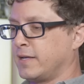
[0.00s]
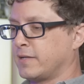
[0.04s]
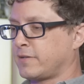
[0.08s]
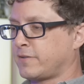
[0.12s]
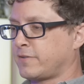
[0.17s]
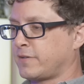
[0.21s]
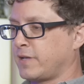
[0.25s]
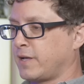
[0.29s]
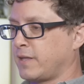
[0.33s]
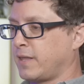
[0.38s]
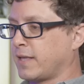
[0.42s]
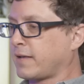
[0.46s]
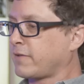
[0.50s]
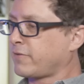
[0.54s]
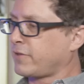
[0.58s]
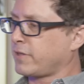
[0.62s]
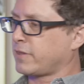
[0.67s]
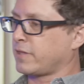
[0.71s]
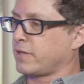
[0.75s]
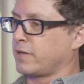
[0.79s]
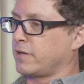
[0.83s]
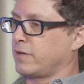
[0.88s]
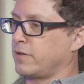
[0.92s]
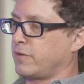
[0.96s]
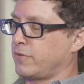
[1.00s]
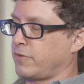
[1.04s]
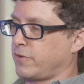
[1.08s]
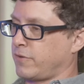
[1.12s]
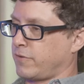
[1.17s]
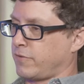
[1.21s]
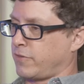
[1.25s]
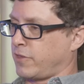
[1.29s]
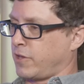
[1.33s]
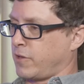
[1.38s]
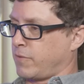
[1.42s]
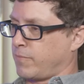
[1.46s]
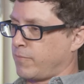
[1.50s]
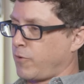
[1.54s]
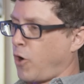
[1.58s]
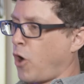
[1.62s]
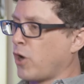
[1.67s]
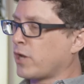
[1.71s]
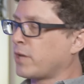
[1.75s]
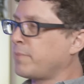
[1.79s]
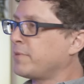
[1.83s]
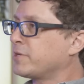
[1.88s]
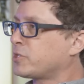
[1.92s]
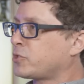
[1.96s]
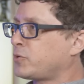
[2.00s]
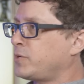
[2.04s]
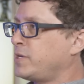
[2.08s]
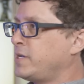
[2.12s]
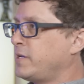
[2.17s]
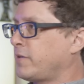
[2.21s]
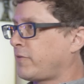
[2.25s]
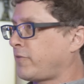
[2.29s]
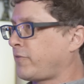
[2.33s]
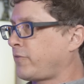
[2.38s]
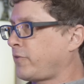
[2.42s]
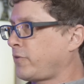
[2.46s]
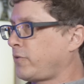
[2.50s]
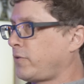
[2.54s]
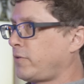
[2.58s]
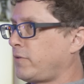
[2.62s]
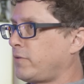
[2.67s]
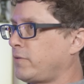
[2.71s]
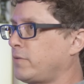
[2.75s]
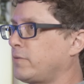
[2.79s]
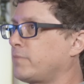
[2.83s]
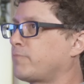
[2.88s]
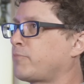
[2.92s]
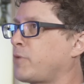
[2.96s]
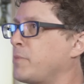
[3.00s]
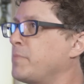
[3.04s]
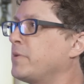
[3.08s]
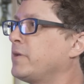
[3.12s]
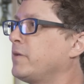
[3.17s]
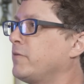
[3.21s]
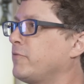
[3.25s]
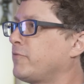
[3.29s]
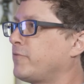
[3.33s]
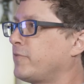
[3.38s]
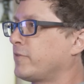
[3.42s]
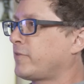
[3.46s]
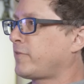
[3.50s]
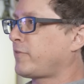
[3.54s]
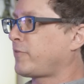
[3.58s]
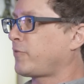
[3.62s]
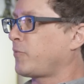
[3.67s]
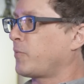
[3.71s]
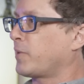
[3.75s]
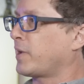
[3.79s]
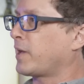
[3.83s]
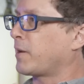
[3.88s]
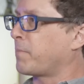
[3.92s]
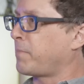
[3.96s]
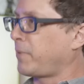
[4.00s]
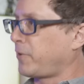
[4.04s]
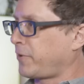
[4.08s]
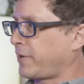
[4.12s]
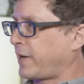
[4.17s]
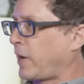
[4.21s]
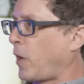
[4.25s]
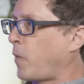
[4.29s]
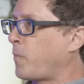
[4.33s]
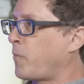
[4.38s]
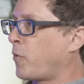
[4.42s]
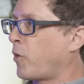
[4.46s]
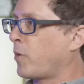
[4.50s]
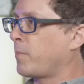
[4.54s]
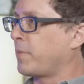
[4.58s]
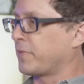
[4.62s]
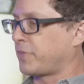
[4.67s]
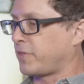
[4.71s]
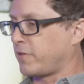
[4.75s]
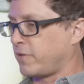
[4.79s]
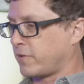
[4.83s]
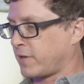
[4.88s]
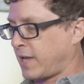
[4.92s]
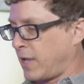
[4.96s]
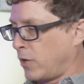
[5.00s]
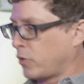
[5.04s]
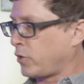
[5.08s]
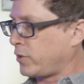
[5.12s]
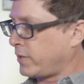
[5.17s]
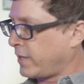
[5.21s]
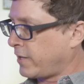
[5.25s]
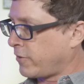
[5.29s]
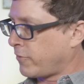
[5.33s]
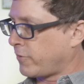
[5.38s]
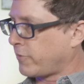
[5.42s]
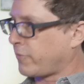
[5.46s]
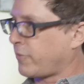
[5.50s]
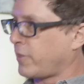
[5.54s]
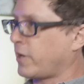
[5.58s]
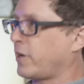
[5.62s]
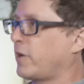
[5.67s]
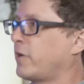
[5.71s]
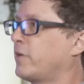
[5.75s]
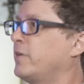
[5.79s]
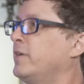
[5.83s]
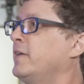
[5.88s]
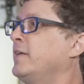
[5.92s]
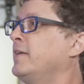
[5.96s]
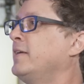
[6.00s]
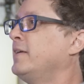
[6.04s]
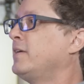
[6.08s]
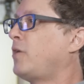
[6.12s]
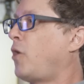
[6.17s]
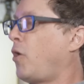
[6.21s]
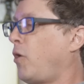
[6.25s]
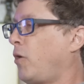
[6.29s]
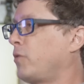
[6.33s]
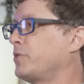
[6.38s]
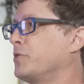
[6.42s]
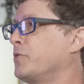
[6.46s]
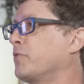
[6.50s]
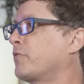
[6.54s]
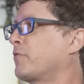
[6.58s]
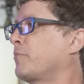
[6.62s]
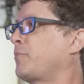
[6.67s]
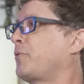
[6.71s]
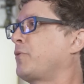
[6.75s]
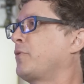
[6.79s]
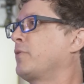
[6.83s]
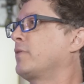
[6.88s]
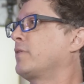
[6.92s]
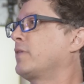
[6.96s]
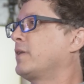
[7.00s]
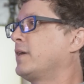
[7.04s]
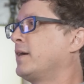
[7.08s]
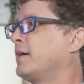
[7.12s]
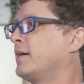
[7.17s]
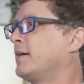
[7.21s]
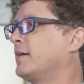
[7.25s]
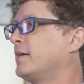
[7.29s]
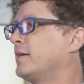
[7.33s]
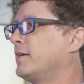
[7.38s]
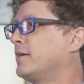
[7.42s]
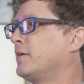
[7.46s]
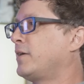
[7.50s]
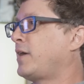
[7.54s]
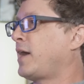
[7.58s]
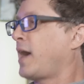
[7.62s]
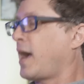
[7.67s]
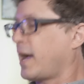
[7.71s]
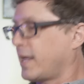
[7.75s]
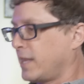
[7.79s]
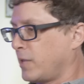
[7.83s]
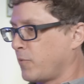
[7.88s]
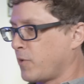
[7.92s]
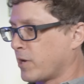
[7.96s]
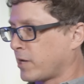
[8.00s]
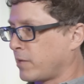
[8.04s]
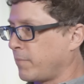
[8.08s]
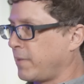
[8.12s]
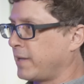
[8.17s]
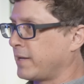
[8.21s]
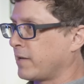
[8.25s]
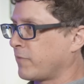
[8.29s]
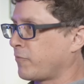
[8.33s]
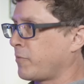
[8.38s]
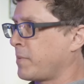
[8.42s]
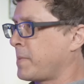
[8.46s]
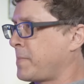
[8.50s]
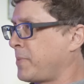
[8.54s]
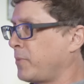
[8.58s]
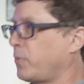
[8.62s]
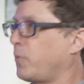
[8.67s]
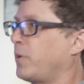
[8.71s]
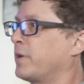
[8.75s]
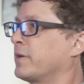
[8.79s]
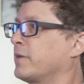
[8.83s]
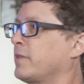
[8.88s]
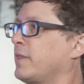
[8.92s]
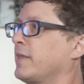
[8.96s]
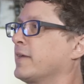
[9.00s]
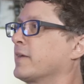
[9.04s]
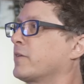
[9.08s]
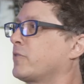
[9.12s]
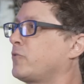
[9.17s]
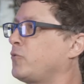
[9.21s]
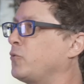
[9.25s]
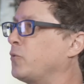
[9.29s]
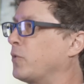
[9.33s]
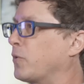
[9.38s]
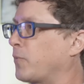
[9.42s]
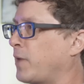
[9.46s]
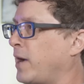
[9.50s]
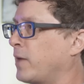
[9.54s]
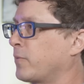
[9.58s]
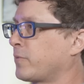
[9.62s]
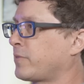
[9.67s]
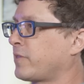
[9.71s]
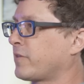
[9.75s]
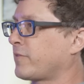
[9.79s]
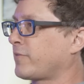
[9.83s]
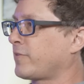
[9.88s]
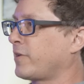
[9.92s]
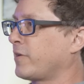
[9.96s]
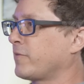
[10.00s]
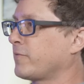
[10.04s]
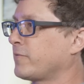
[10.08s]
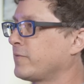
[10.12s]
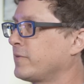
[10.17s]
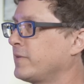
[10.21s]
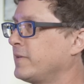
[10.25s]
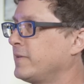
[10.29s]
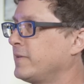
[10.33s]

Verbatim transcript: it's uh, like I said, the, the, the argument tree is still primitive. It's so we got to build it out more, but the calculator is there, all usable. Uh, I highly recommend it for people who want to like tool around with this stuff.